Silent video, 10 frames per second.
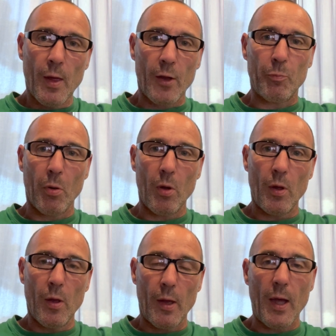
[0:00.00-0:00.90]
has put,
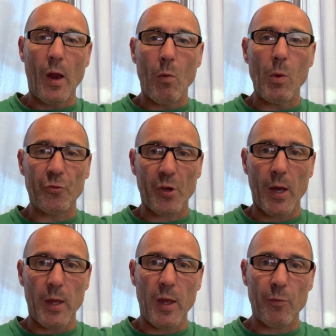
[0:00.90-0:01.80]
and I will
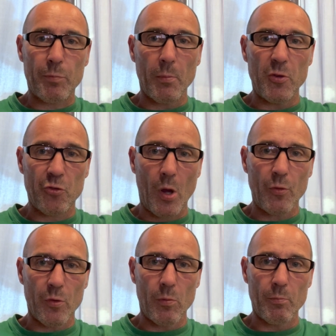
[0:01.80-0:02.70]
say he's probably
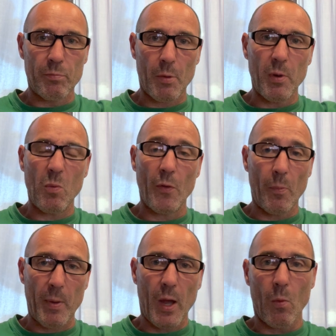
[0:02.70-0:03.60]
chosen one of the
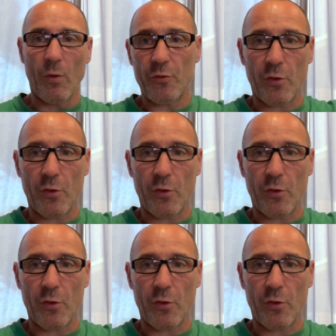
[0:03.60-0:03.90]
better ones,